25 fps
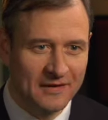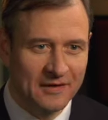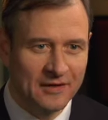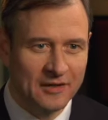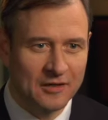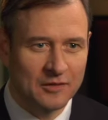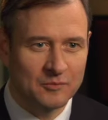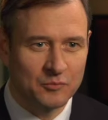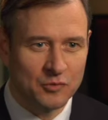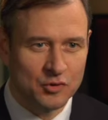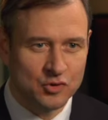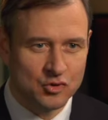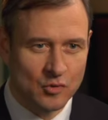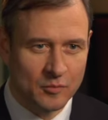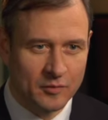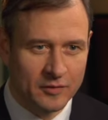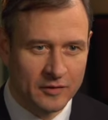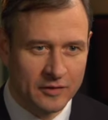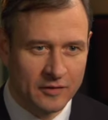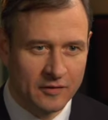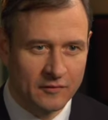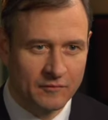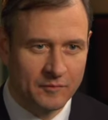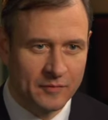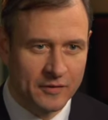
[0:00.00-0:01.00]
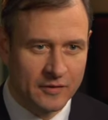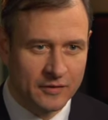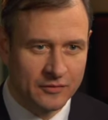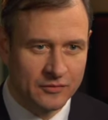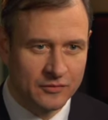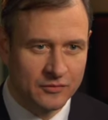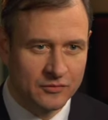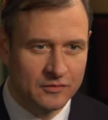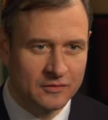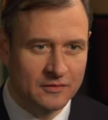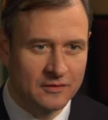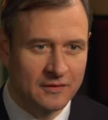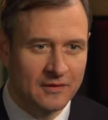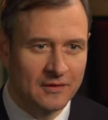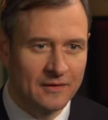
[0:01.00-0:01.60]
in postoperative period,